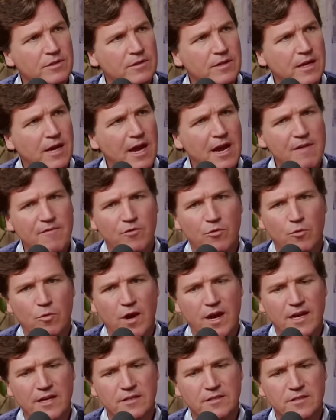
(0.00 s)
then I have a
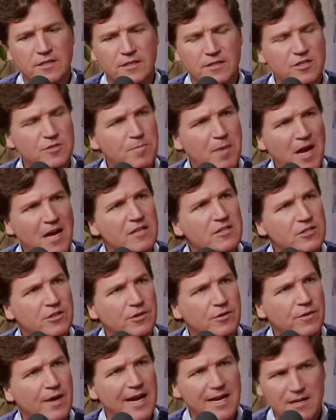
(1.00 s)
right to despise
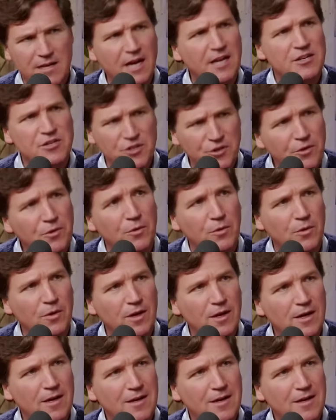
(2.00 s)
you, and I do.